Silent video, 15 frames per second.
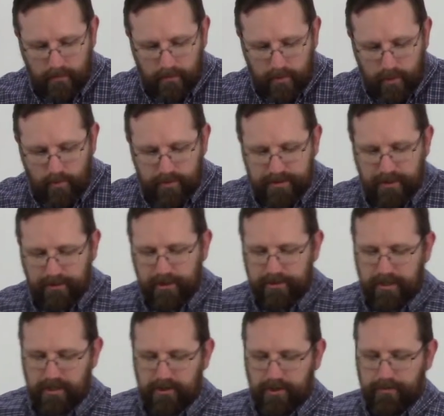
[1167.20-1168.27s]
Who is it that
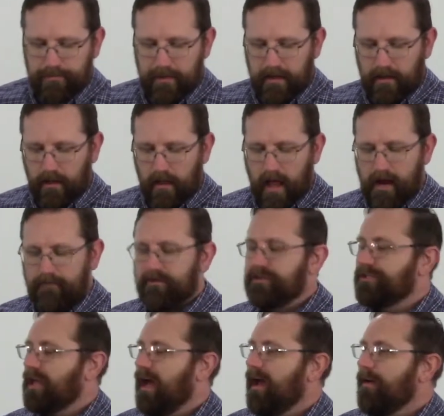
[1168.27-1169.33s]
Jesus spent a lot of
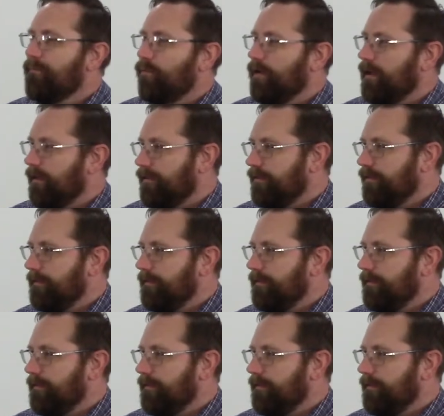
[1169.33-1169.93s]
his time with?